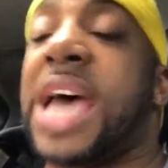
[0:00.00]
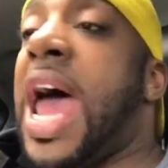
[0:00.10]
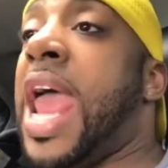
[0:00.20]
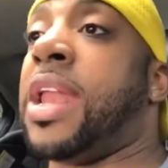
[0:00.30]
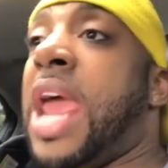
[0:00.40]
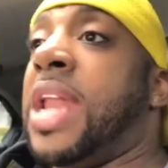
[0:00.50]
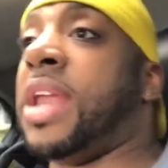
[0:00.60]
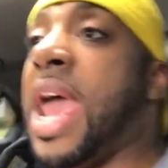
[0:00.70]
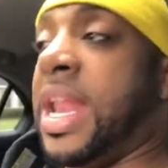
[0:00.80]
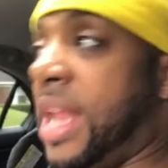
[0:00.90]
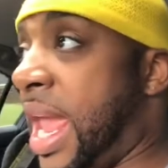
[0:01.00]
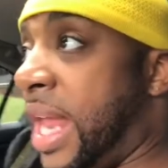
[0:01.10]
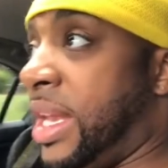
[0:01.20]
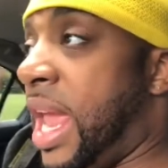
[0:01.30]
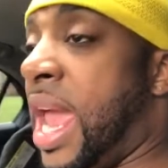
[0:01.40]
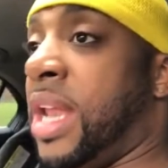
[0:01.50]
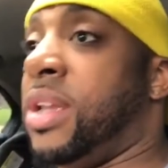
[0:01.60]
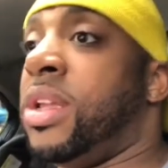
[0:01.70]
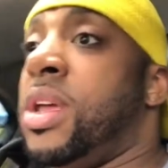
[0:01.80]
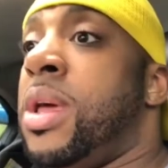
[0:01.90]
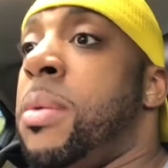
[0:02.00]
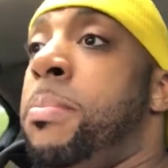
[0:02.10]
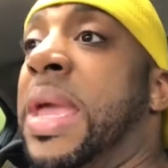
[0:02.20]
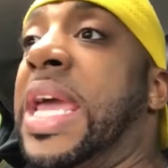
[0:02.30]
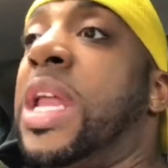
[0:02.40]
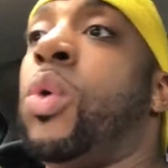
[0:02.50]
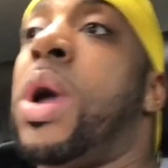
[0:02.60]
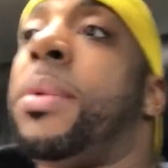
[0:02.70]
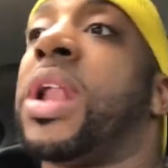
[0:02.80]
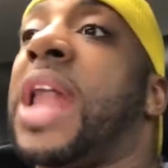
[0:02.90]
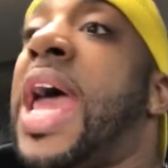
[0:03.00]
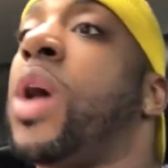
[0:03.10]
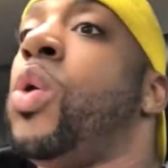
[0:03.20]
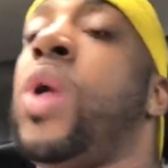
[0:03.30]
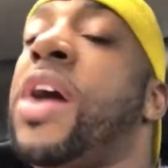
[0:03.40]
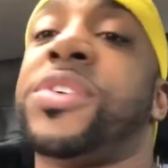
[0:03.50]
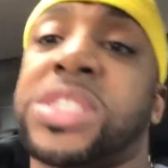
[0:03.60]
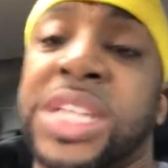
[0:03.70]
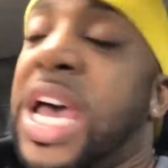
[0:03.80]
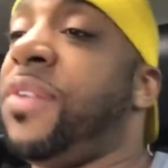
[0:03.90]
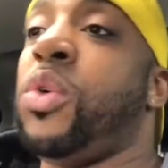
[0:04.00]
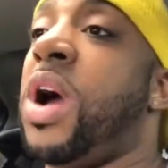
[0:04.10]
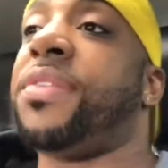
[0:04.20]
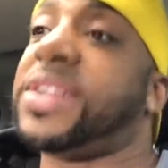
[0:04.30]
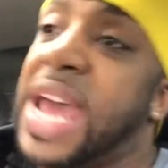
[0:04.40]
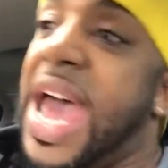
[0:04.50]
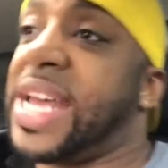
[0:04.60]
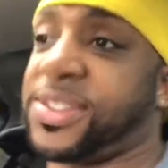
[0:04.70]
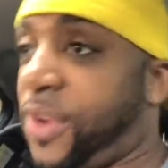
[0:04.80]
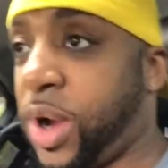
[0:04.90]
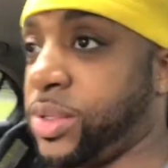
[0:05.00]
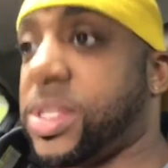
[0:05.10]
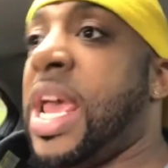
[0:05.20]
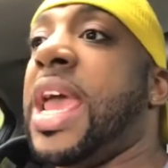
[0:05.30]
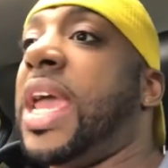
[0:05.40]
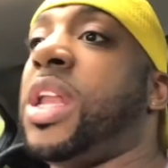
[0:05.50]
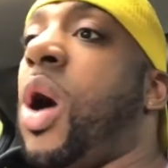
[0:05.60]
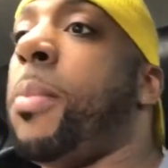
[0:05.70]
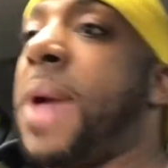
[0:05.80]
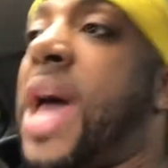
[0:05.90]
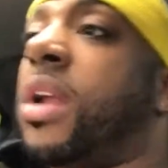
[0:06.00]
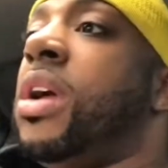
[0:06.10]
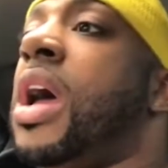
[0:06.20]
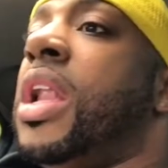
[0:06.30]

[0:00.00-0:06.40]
and men and women alike, whoever's left, whoever dies first, it don't matter.